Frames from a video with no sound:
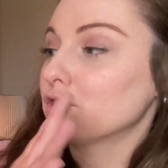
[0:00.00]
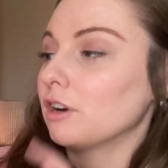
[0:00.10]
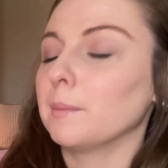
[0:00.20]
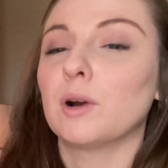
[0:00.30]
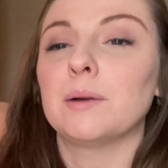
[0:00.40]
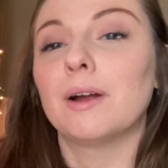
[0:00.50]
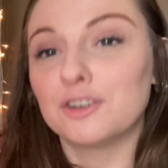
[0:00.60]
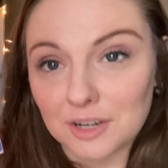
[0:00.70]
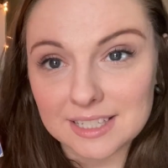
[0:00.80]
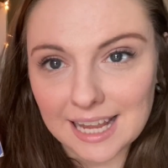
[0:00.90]
Sorry, Pride,
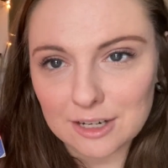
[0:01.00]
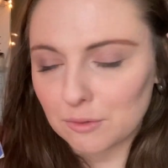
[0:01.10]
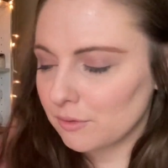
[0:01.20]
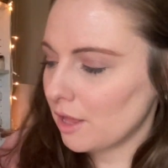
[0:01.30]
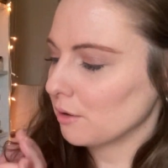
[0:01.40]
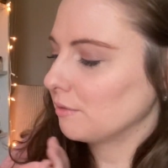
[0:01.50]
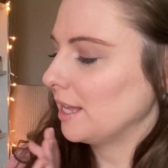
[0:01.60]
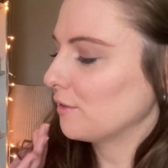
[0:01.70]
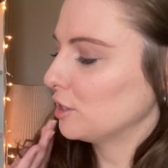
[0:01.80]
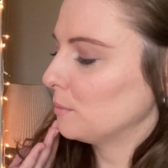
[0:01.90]
Prejudice, and Other
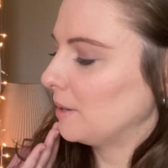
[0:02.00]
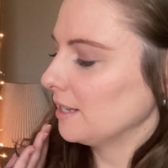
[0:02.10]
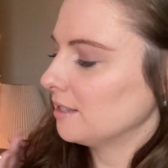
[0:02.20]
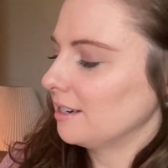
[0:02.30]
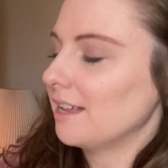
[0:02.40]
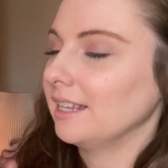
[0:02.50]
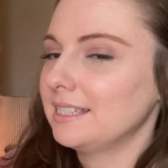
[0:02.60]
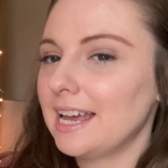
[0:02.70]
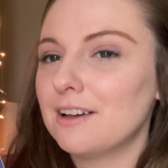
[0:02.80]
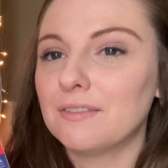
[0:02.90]
Flavors by Sonali
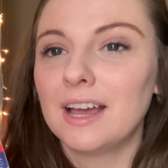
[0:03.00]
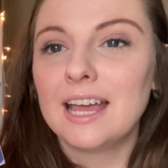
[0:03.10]
Dev.